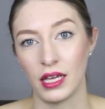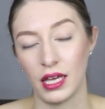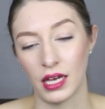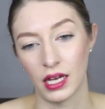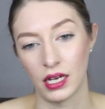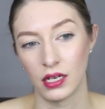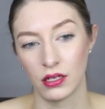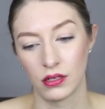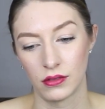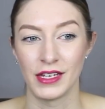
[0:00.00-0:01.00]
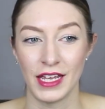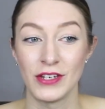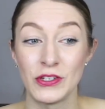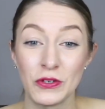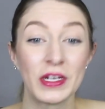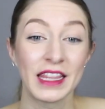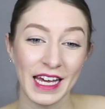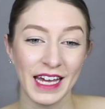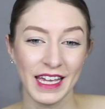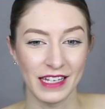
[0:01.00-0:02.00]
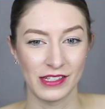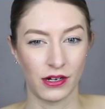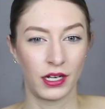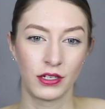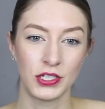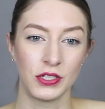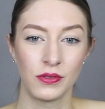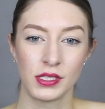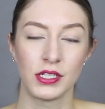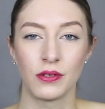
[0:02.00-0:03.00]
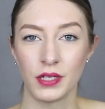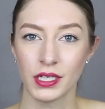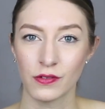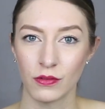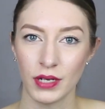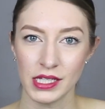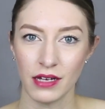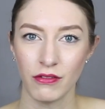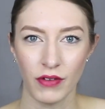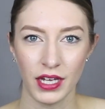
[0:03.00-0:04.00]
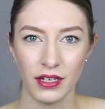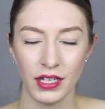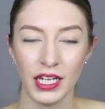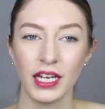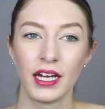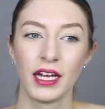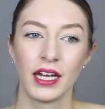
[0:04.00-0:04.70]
And in doing that and starting to choose to do things for myself, finally,